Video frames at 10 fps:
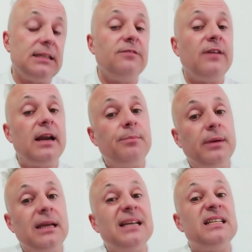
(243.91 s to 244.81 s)

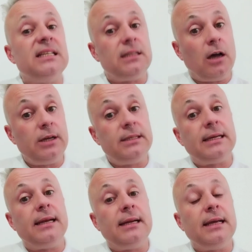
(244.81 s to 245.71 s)
developing design
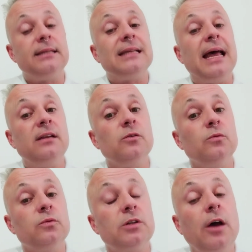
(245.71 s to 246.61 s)
techniques, and
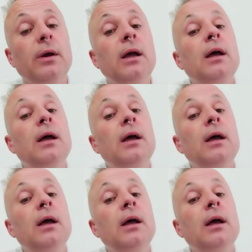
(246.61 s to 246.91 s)
also